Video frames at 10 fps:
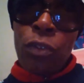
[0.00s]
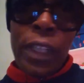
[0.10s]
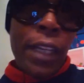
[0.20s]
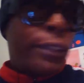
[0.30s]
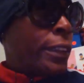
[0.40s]

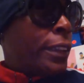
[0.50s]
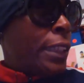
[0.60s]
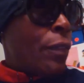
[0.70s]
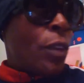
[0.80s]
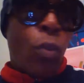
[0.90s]

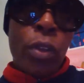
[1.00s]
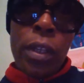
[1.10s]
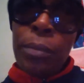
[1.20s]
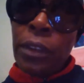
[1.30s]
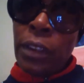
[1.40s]
2007 on
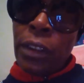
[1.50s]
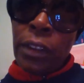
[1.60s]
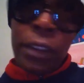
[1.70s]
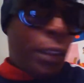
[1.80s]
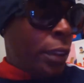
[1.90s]
up
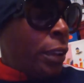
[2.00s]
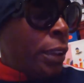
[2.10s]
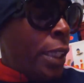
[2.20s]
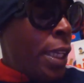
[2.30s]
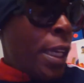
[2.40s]
until
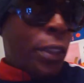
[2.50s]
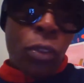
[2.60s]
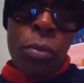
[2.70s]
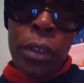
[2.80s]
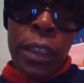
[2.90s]
today,
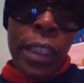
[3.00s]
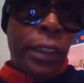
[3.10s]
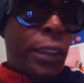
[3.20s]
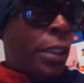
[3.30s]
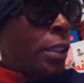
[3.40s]
October
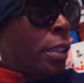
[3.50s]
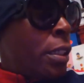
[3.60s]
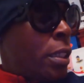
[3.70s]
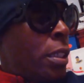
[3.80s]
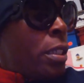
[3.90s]
19.
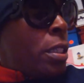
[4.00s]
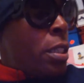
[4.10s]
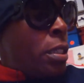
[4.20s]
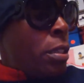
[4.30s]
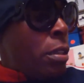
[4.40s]

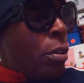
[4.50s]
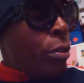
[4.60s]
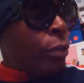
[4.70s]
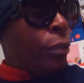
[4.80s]
You know,